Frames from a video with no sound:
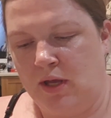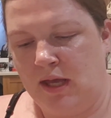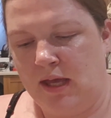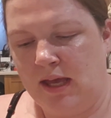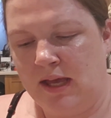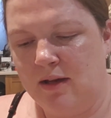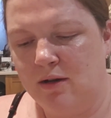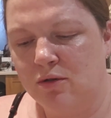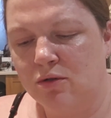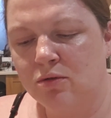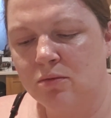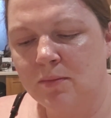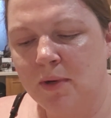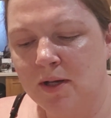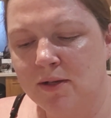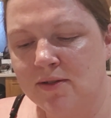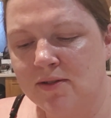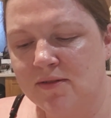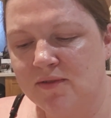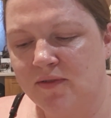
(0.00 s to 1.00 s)
it
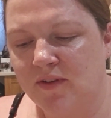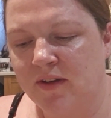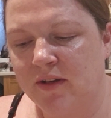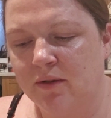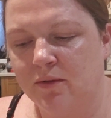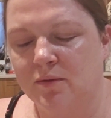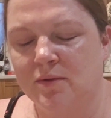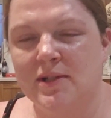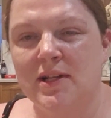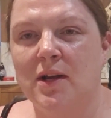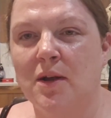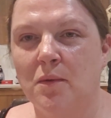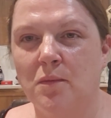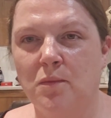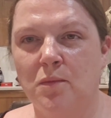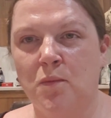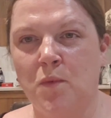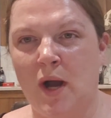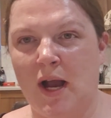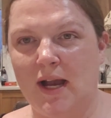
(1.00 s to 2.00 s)
almost feels like
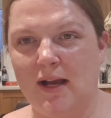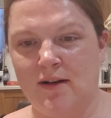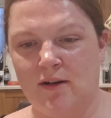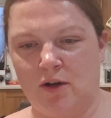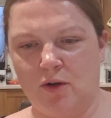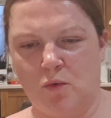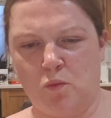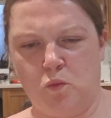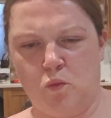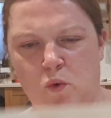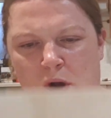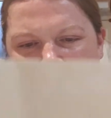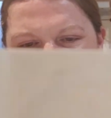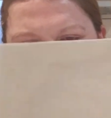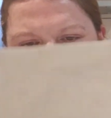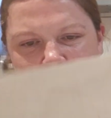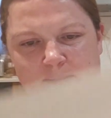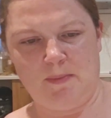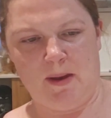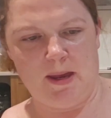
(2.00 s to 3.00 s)

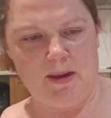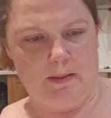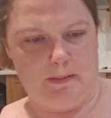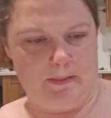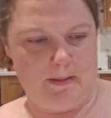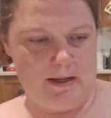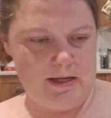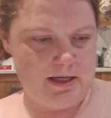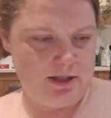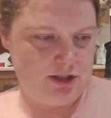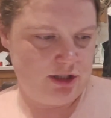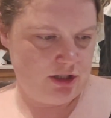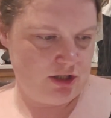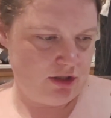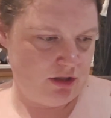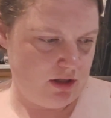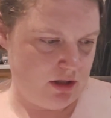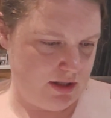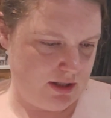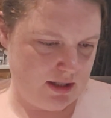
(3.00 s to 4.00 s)
wax paper. Do you
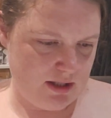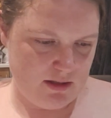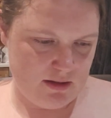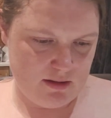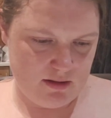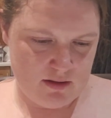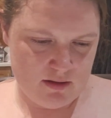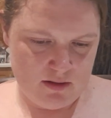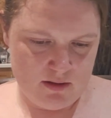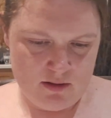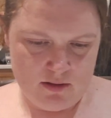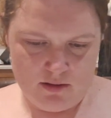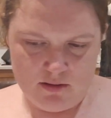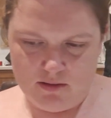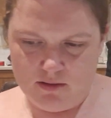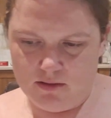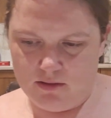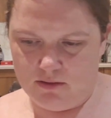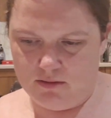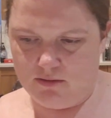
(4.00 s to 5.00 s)
know, like,
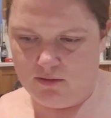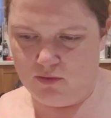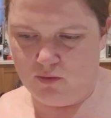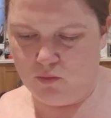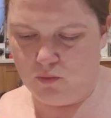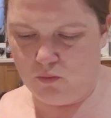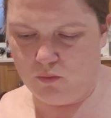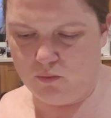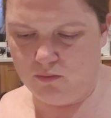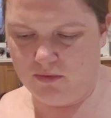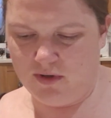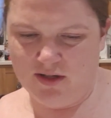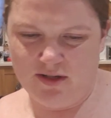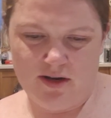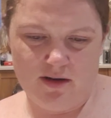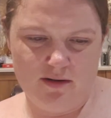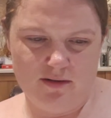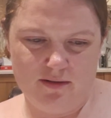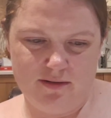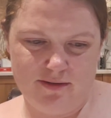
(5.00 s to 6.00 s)
oh,
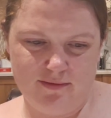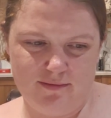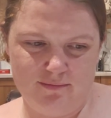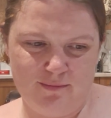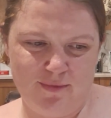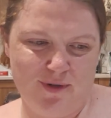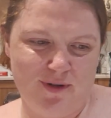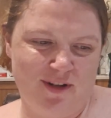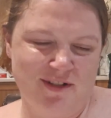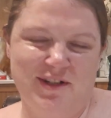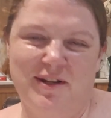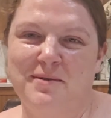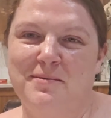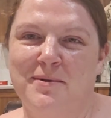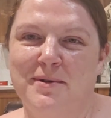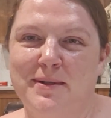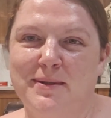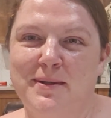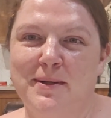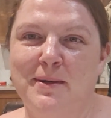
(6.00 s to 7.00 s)
I don't know
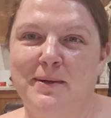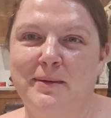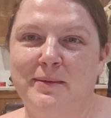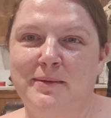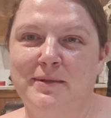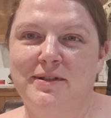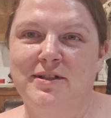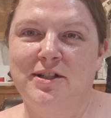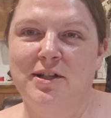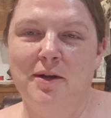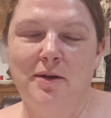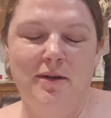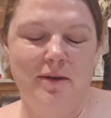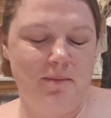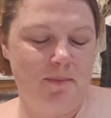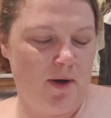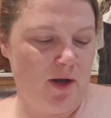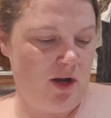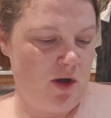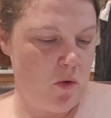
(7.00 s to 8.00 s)
what it's called. Do you know you
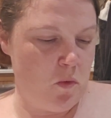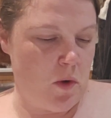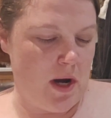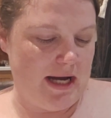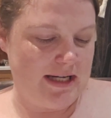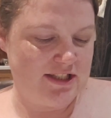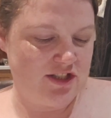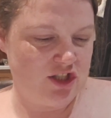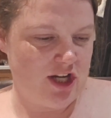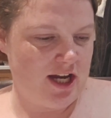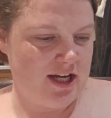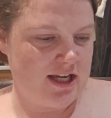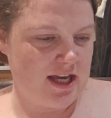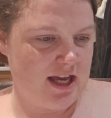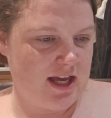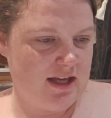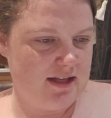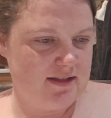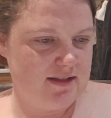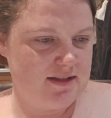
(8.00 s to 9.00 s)
buy like wax
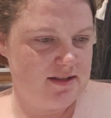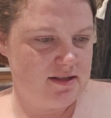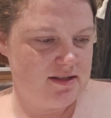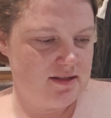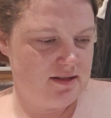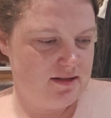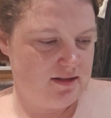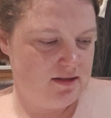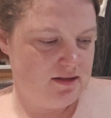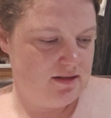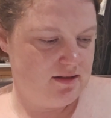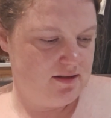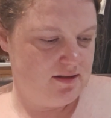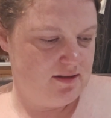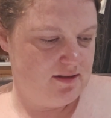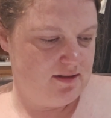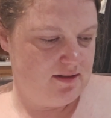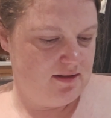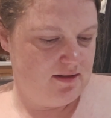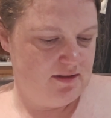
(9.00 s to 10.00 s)
jackets?
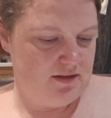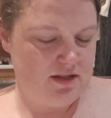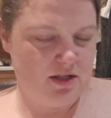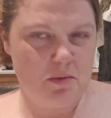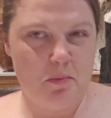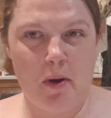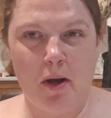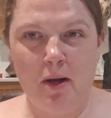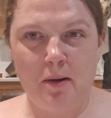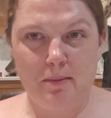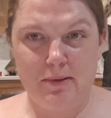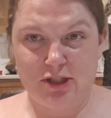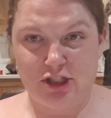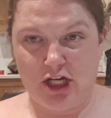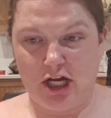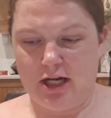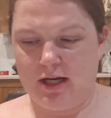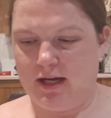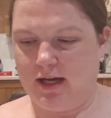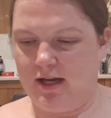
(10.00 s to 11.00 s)
Like a barber
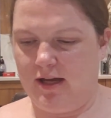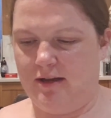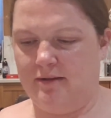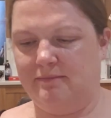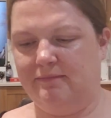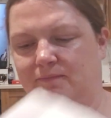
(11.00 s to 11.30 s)
jacket.